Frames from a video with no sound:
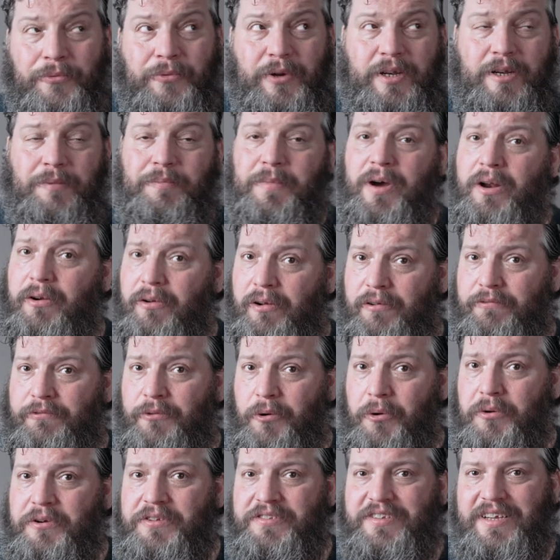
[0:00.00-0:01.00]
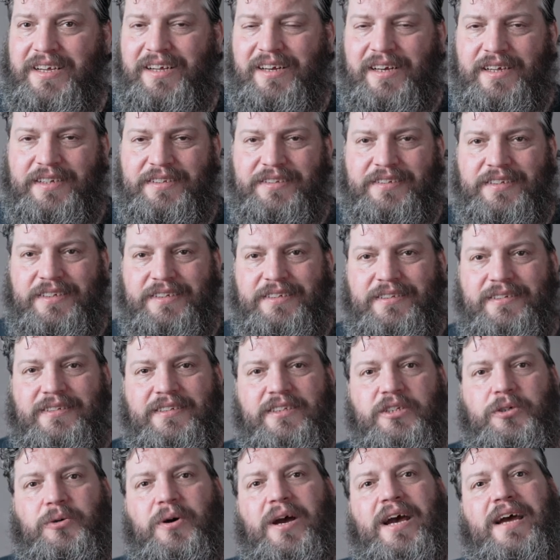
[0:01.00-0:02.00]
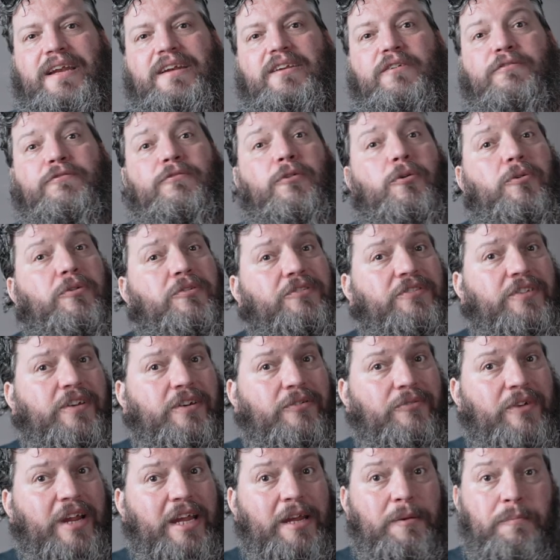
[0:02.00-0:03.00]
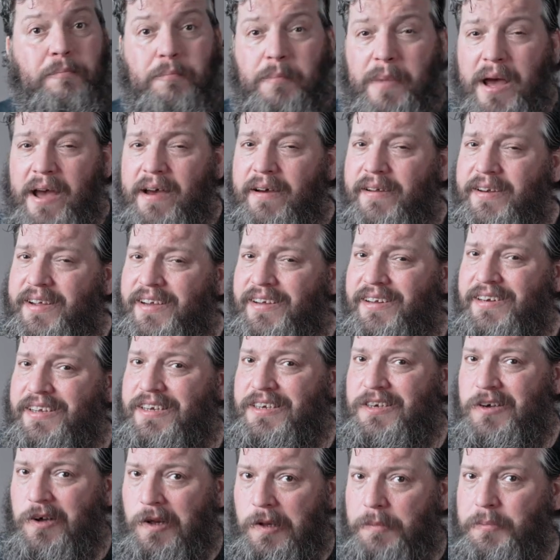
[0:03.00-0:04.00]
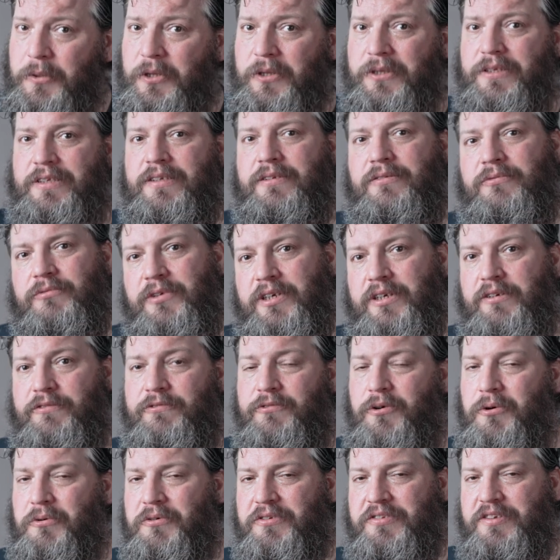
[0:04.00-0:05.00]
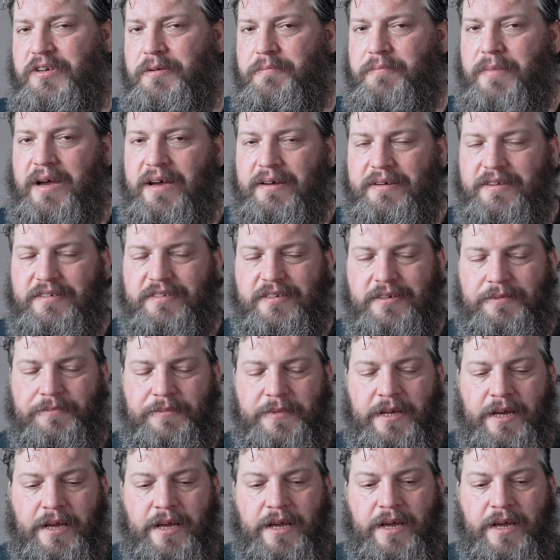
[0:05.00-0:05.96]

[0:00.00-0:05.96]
with the manual focusing lenses, you had the focusing ring mechanically coupled with the focusing mechanism,